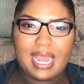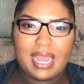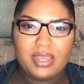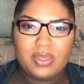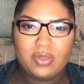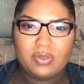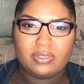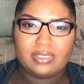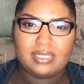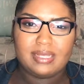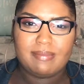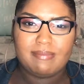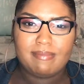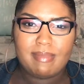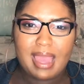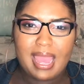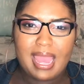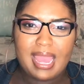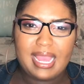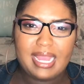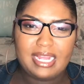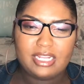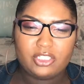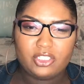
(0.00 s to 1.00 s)
use the
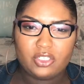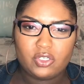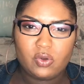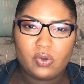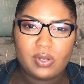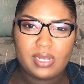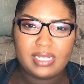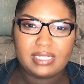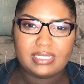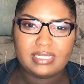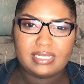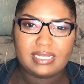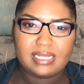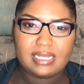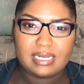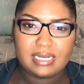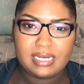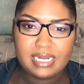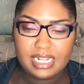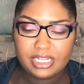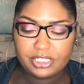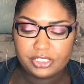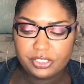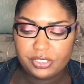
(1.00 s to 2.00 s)
main choice
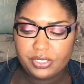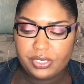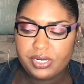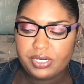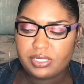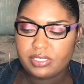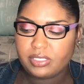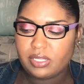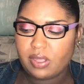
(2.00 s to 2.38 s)
conditioner.